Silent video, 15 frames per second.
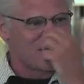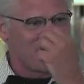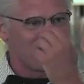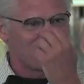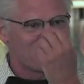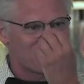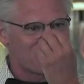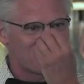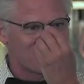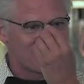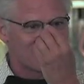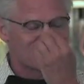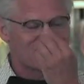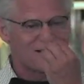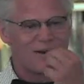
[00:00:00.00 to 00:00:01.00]
so,
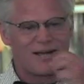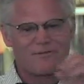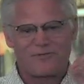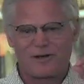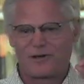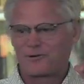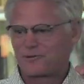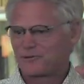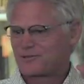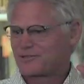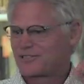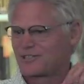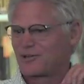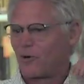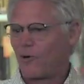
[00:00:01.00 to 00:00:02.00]
so I felt
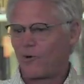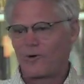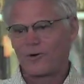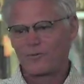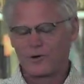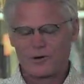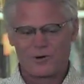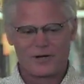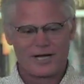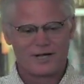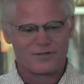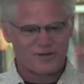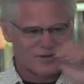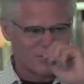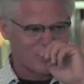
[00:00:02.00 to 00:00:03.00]
just horrible going
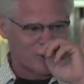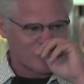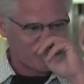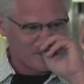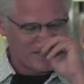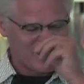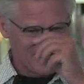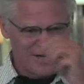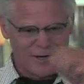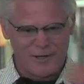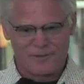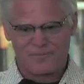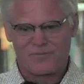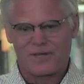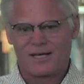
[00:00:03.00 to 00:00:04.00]
out the door, but you
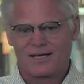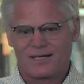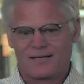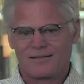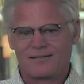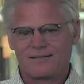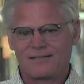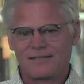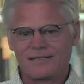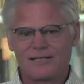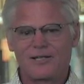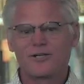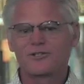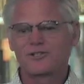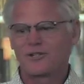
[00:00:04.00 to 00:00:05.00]
know,
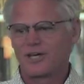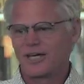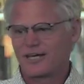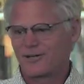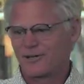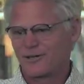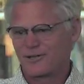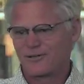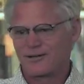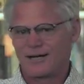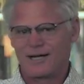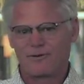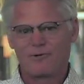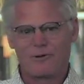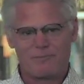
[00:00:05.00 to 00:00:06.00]
years later,
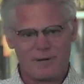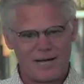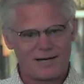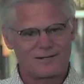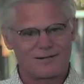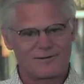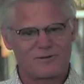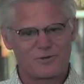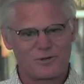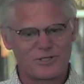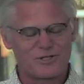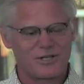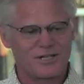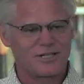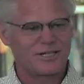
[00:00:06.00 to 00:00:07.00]
I went back to
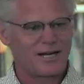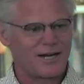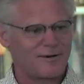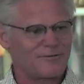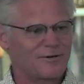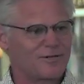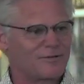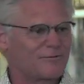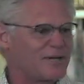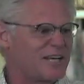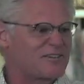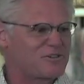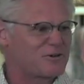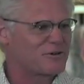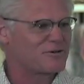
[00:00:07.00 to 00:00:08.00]
Twin City Tavern and we
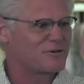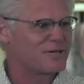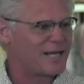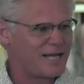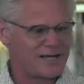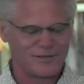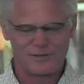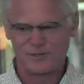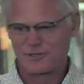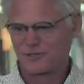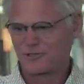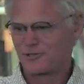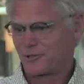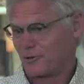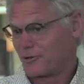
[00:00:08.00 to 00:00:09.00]
had two or three handles
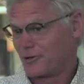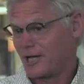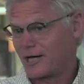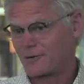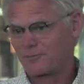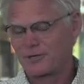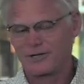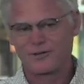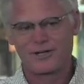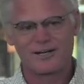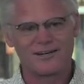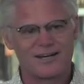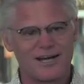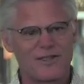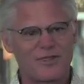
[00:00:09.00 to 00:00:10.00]
and sold a lot of beer
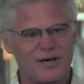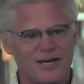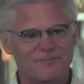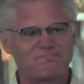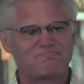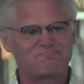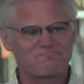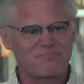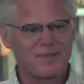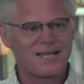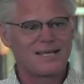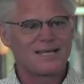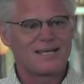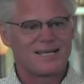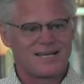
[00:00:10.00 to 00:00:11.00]
there. And I thought,
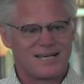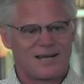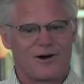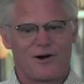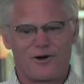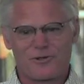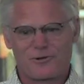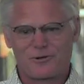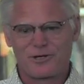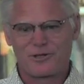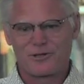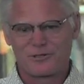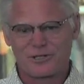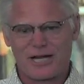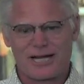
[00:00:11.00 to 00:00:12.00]
all three of
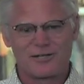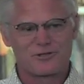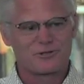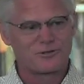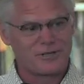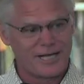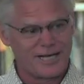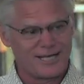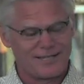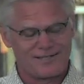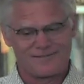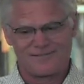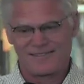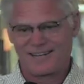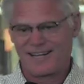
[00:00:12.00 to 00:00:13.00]
those guys are dead.
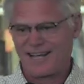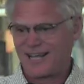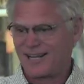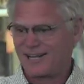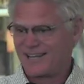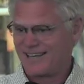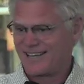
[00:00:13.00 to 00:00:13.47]
And,